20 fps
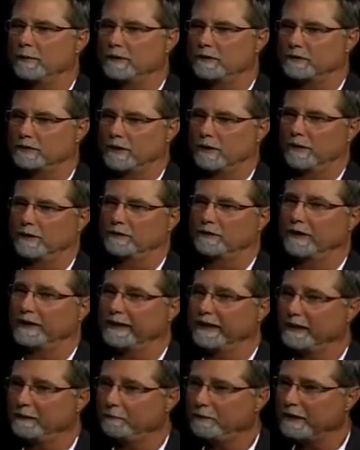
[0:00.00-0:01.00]
And so as they
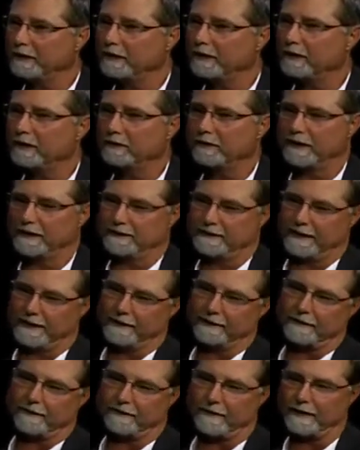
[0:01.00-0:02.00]
get bigger, they
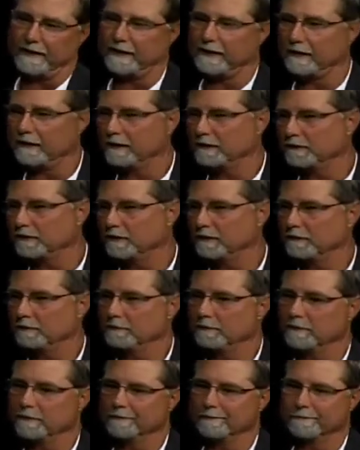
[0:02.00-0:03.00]
take things
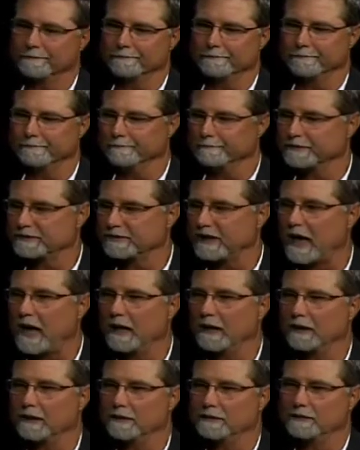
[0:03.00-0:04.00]
and
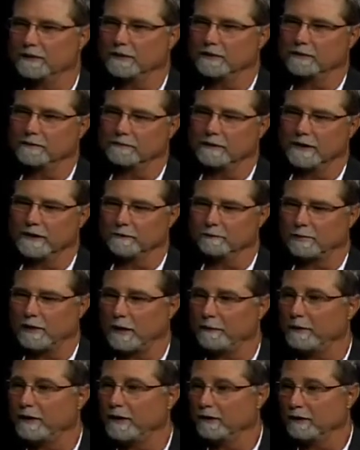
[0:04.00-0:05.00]
solids and
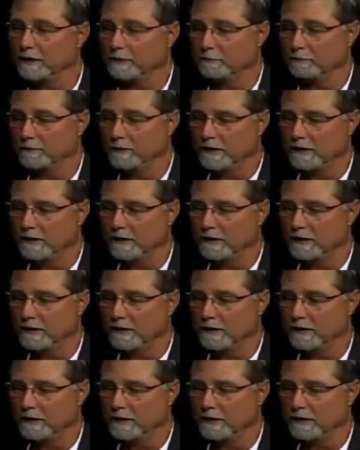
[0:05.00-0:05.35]
primarily